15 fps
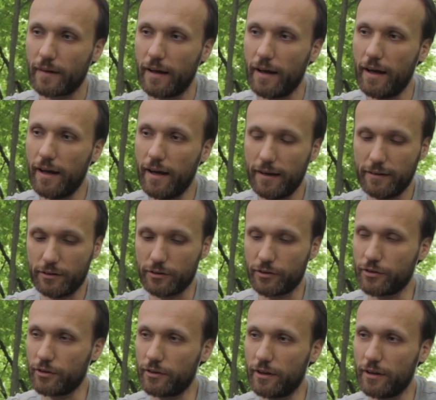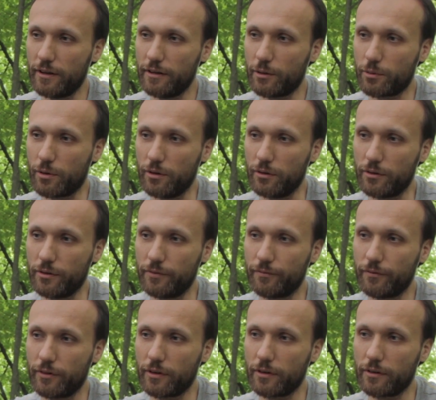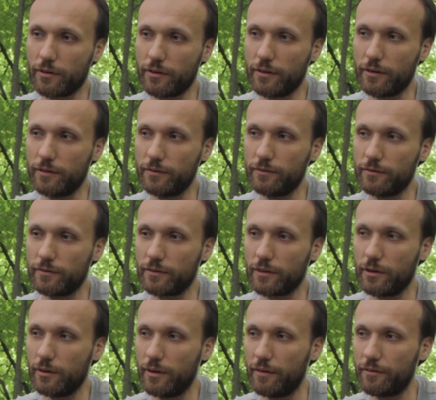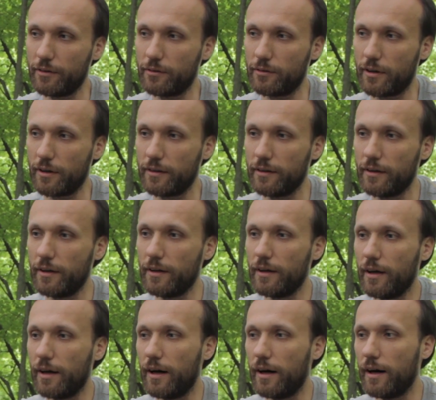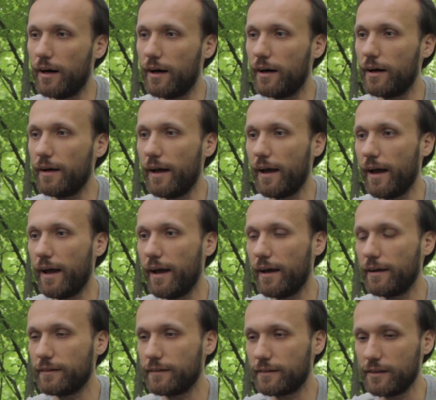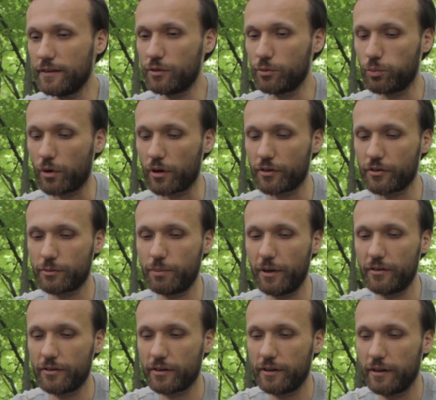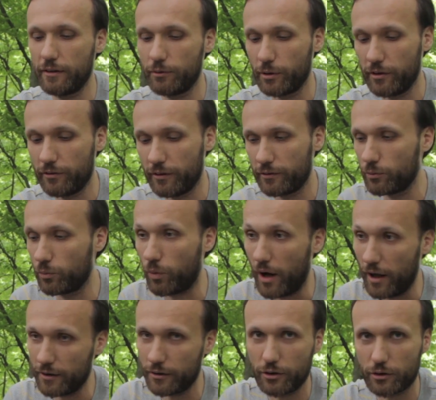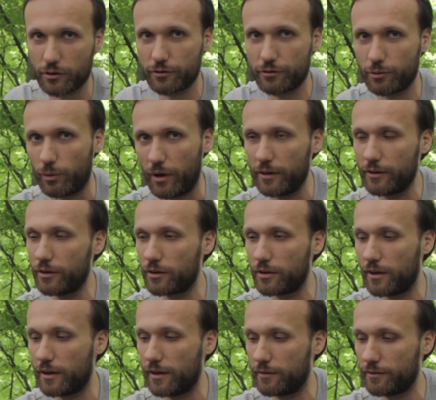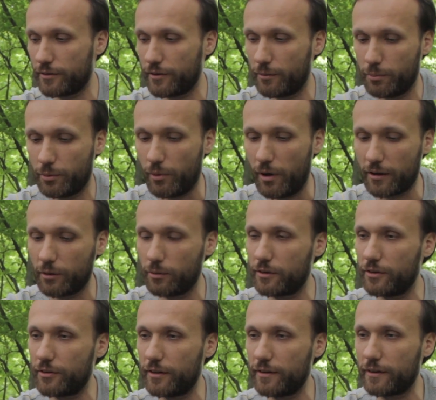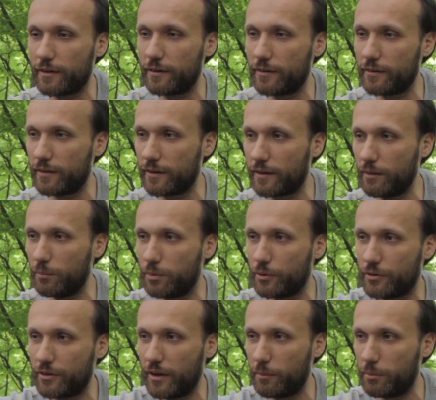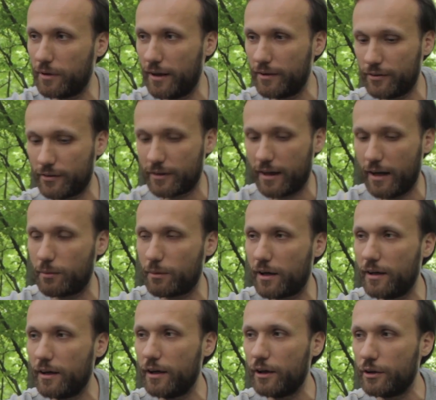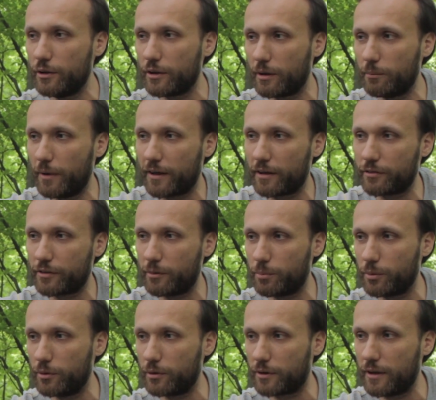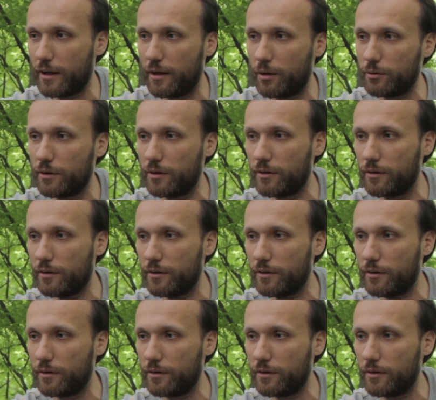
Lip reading: And also the roll, left and right, and this works basically even while you're for example walking with this, and the gimbal stabilizing the camera, you can make it, for example, look down,